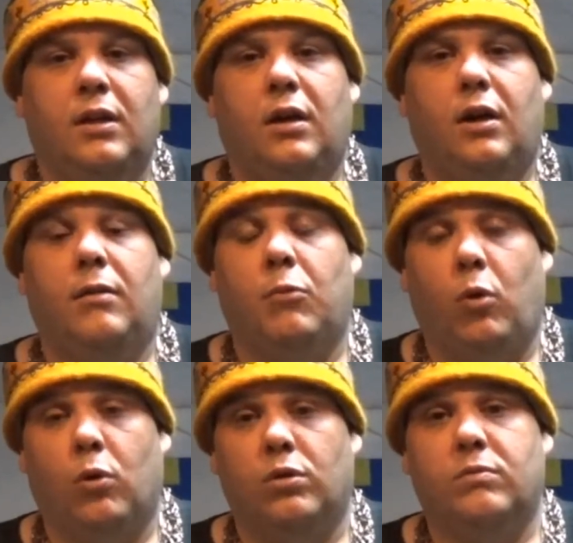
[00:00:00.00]

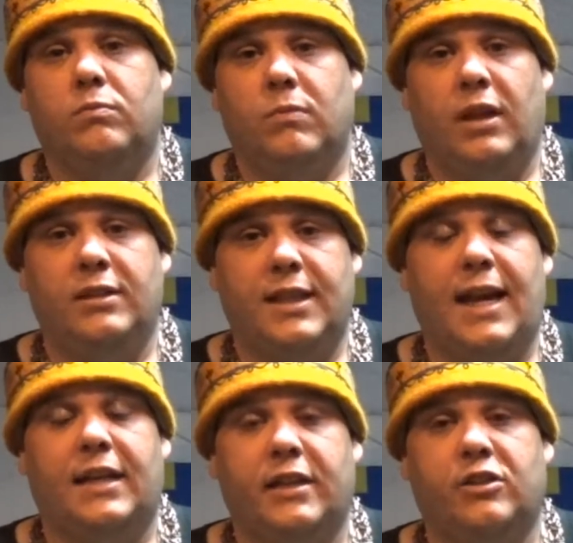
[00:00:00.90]
or
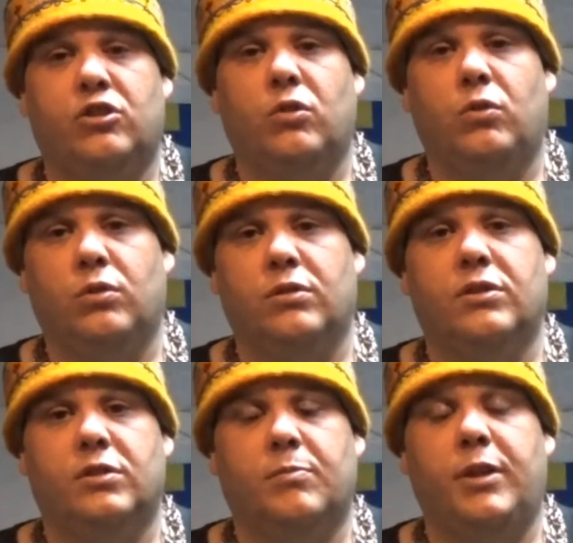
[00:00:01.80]
attacking shoulders
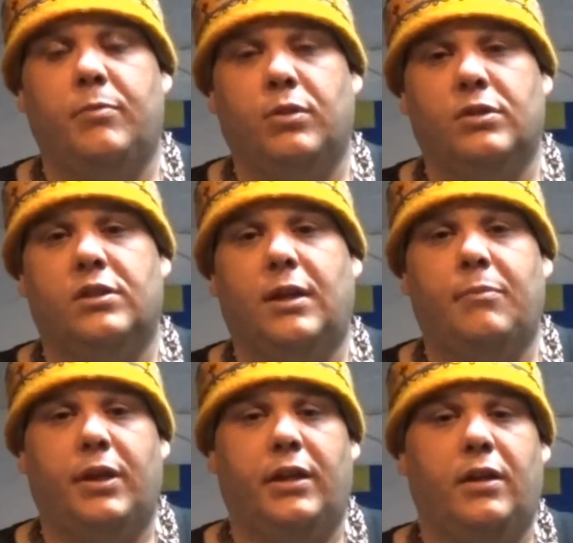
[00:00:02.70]
as people are
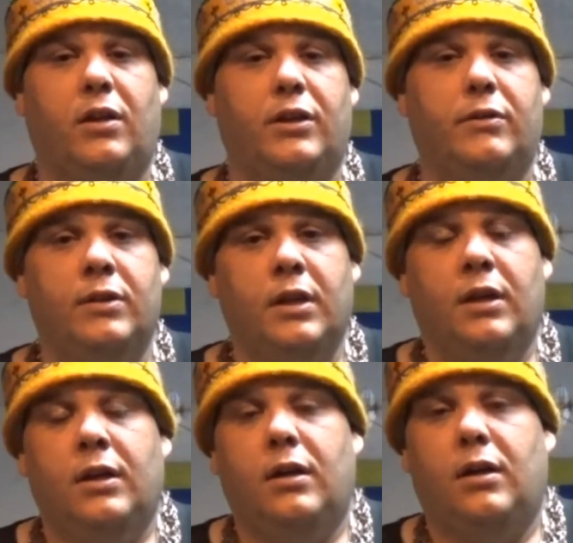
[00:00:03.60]
stepping in on you.
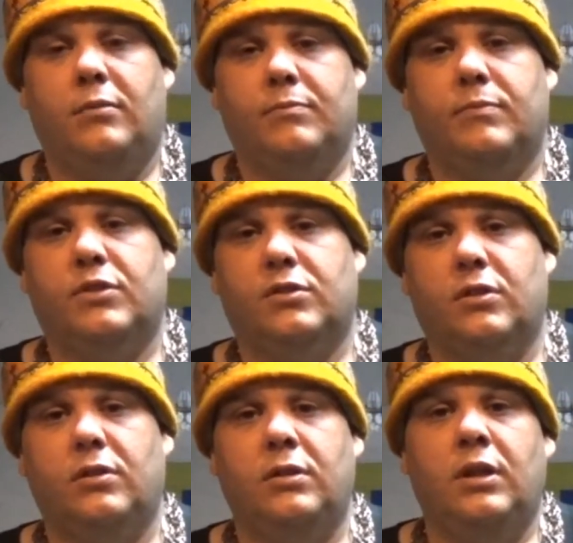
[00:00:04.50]

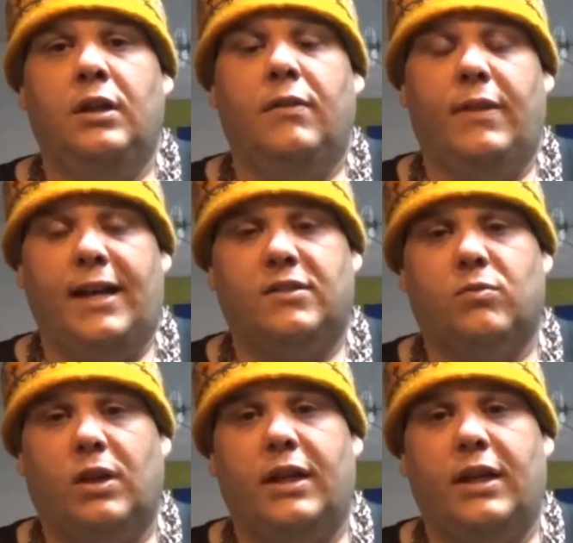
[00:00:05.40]
So that's what I